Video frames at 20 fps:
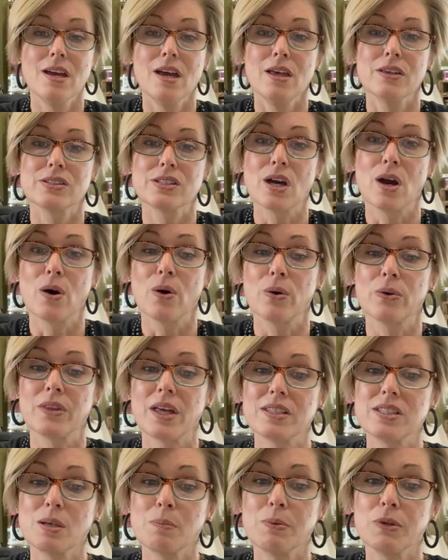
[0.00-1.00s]
So
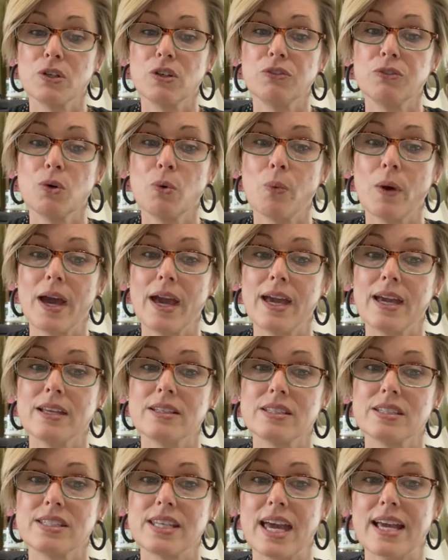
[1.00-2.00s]
that's a beautiful way
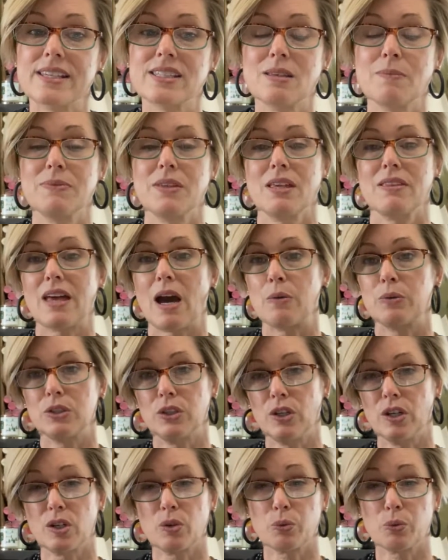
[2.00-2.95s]
to take something that would look